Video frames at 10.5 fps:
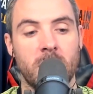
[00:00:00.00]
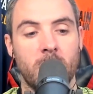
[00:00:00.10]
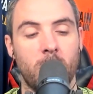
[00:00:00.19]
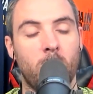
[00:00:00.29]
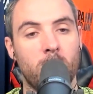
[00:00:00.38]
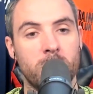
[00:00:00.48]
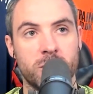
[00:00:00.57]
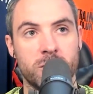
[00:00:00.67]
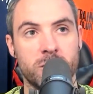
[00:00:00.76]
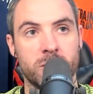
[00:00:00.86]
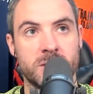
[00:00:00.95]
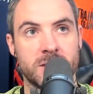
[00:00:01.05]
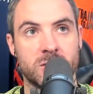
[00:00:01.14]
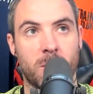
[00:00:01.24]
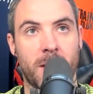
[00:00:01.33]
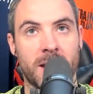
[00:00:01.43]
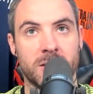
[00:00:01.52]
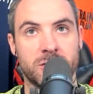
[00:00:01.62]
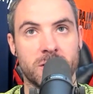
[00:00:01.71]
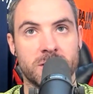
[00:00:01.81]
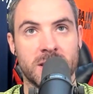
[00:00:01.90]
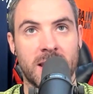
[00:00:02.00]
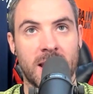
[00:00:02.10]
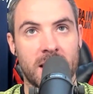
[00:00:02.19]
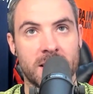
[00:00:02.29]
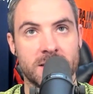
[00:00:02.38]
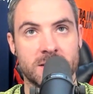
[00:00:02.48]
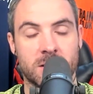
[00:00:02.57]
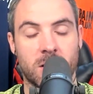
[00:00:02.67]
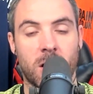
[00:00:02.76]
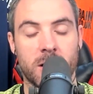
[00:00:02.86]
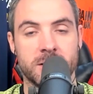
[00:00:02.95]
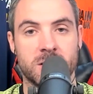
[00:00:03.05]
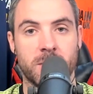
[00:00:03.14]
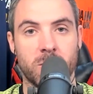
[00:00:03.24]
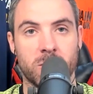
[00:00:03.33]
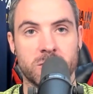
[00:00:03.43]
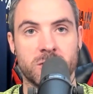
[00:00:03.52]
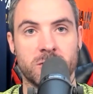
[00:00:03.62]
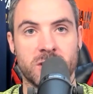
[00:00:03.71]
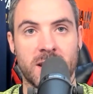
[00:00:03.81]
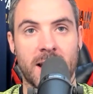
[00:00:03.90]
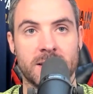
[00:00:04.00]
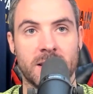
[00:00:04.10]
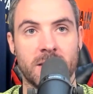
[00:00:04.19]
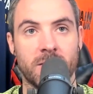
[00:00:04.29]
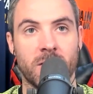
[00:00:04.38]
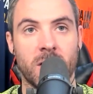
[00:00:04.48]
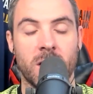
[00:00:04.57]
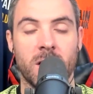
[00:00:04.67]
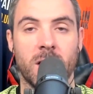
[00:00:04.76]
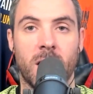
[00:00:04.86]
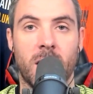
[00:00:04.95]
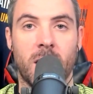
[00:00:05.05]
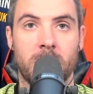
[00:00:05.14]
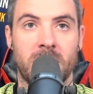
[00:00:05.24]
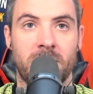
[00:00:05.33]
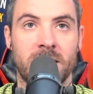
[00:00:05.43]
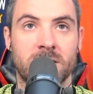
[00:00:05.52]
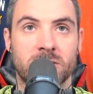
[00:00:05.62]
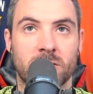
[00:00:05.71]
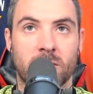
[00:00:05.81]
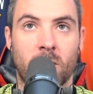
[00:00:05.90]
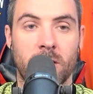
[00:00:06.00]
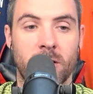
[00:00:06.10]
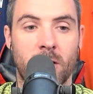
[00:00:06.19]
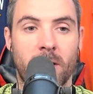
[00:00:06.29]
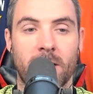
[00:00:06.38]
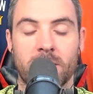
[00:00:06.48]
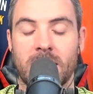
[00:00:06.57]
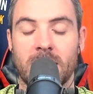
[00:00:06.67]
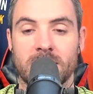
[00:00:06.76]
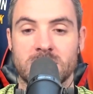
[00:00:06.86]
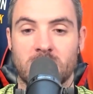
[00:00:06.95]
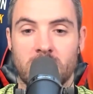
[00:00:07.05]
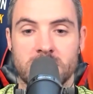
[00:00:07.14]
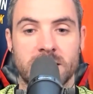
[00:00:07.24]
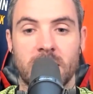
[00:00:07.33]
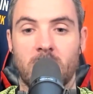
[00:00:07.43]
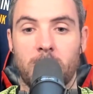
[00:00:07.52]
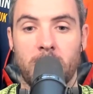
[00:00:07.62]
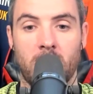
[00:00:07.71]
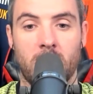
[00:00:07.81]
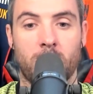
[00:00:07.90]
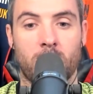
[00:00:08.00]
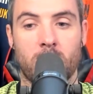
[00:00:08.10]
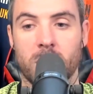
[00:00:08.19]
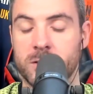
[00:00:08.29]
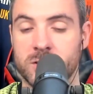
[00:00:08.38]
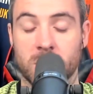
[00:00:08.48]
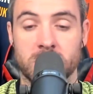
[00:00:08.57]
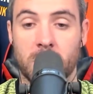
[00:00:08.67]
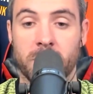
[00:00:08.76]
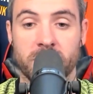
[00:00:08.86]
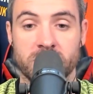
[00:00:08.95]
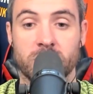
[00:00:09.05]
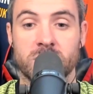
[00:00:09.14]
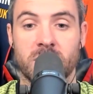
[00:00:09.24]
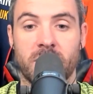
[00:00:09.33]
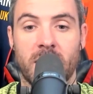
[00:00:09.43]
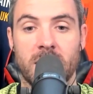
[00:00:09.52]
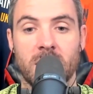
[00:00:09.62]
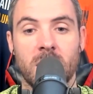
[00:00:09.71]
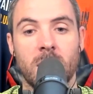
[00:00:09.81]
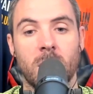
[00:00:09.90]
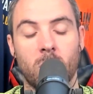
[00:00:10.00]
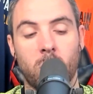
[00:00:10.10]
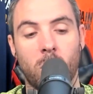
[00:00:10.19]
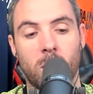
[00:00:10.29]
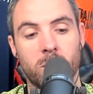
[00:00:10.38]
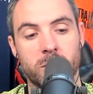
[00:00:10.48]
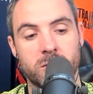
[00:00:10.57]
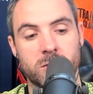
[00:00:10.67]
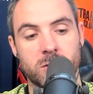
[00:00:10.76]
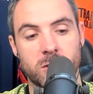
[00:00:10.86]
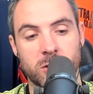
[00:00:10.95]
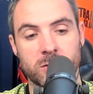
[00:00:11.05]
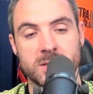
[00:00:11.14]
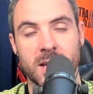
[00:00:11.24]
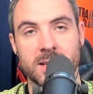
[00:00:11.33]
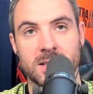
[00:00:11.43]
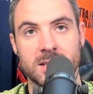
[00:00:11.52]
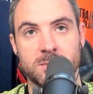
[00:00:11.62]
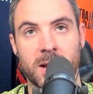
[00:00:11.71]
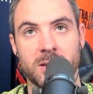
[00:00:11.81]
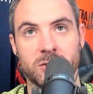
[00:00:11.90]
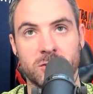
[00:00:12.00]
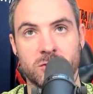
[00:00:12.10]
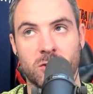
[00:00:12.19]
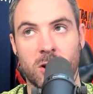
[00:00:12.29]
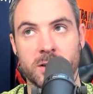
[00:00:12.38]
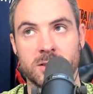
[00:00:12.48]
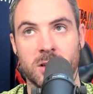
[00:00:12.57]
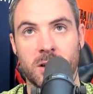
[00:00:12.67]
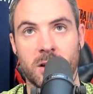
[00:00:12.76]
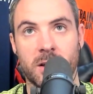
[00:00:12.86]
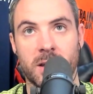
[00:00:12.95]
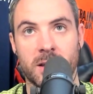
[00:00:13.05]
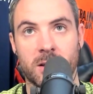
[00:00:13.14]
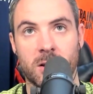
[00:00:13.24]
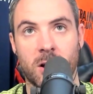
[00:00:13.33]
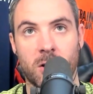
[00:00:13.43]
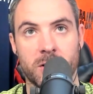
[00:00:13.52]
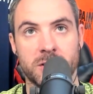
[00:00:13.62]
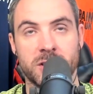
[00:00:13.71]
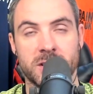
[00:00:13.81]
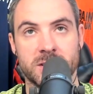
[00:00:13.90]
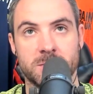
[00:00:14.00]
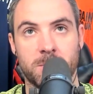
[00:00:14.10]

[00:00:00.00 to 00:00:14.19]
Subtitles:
What would you say to a manager to get his guys to be more socially active? If he doesn't quite know how to get these guys, say, at a pub or at some type of a social event, what would you say to this manager to try to encourage his